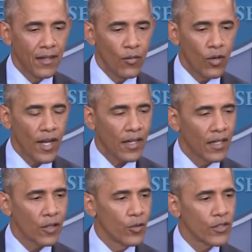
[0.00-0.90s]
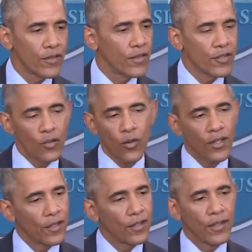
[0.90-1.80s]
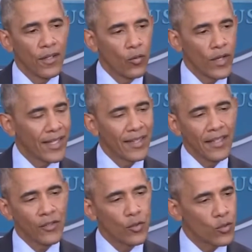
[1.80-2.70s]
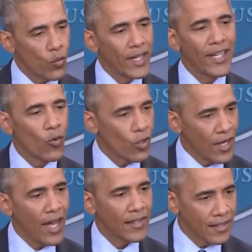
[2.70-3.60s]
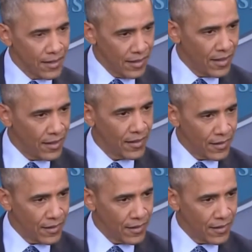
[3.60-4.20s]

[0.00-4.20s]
were not conclusive as to whether WikiLeaks was witting or not in